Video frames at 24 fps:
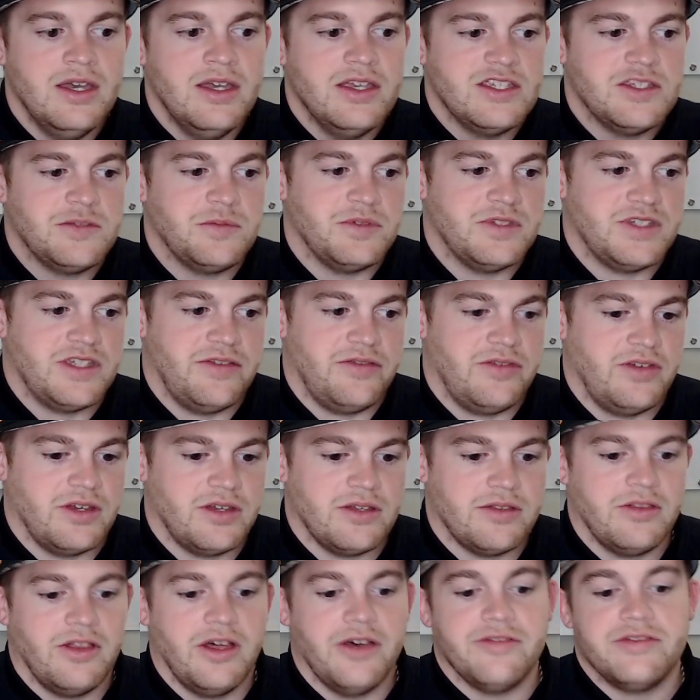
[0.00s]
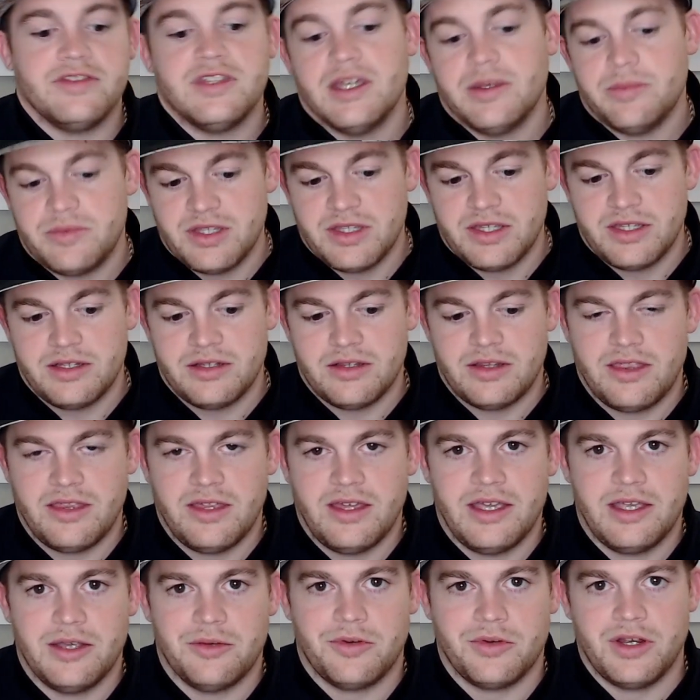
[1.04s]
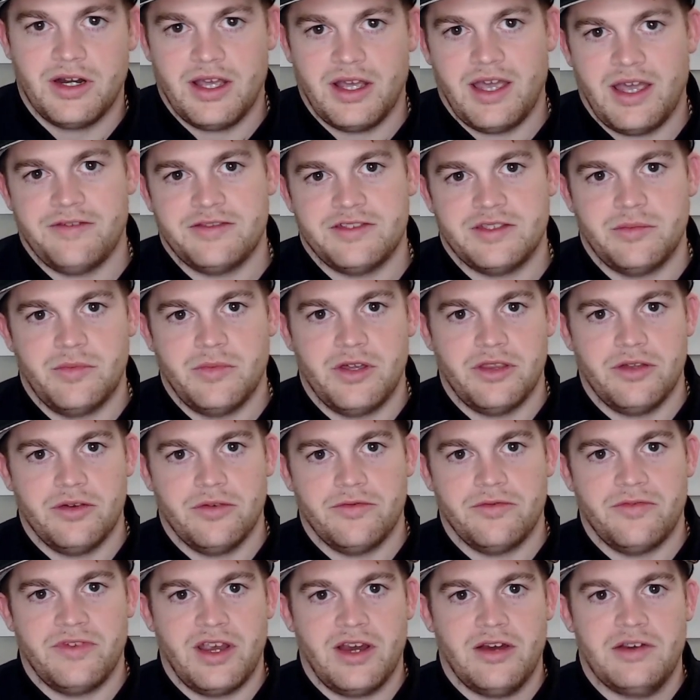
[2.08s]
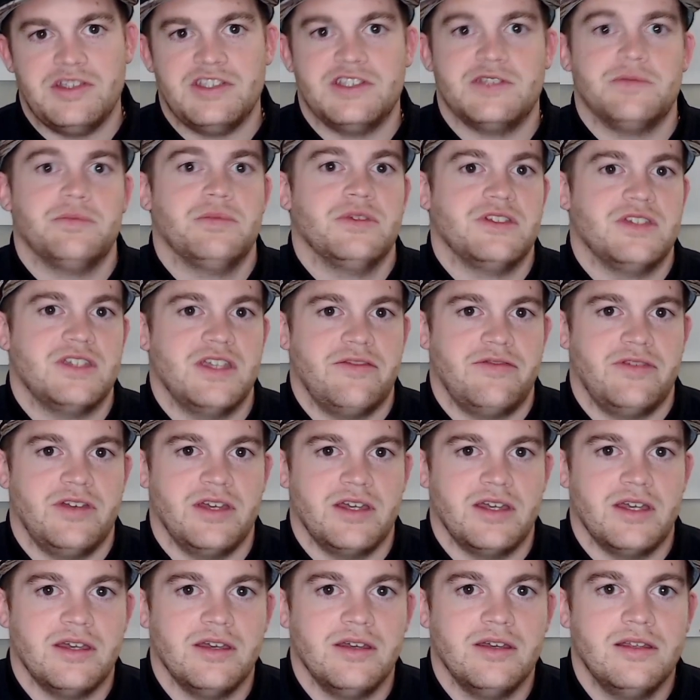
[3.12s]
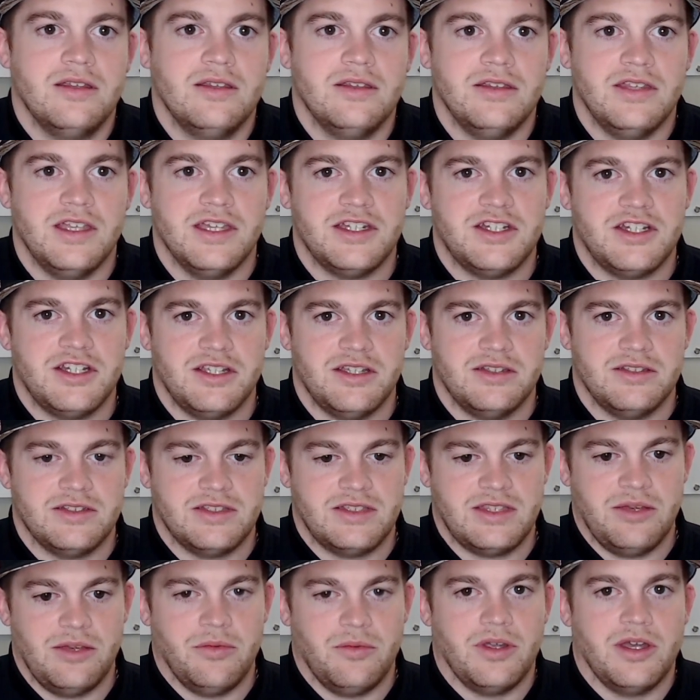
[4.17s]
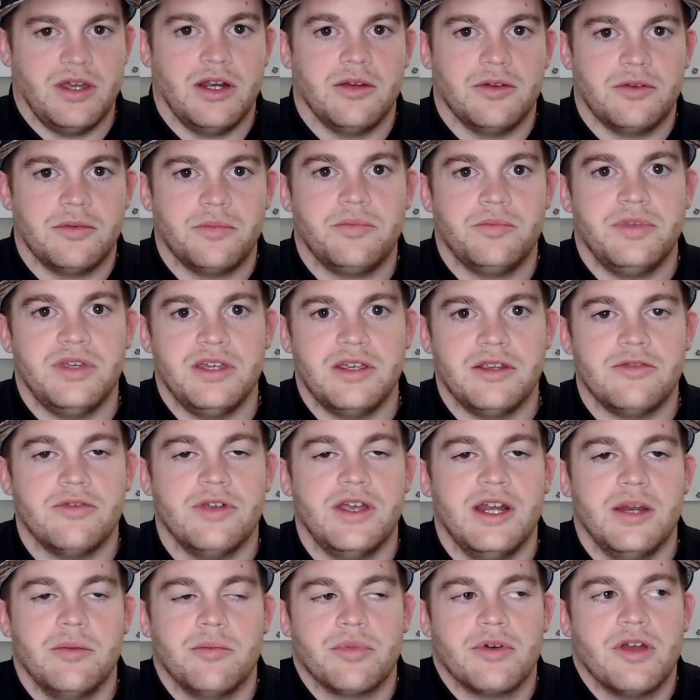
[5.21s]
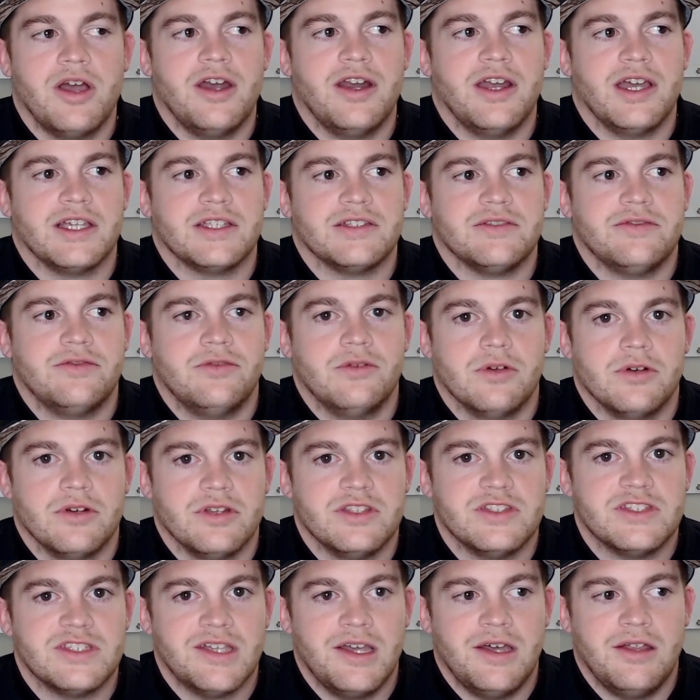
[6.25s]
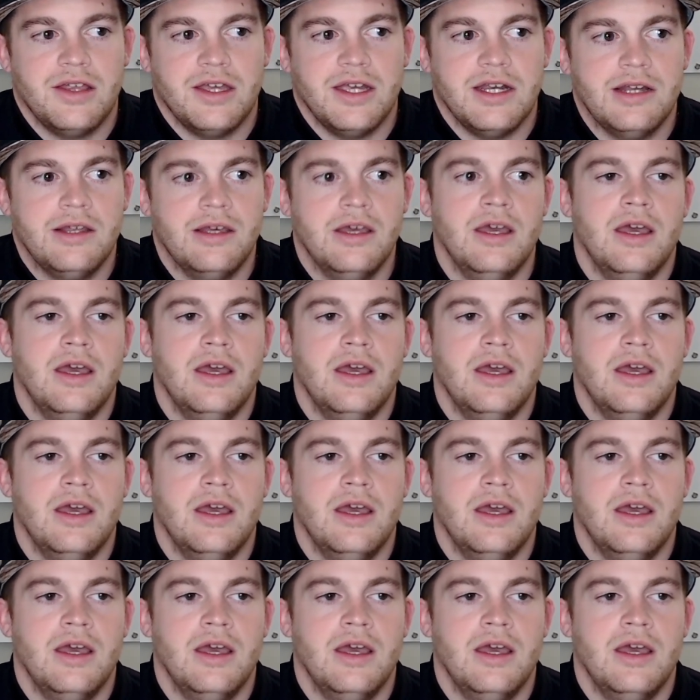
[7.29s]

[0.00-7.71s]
specific Love Tipton thing, and we're going to have some other very specific niches that we're going to be creating products for and selling.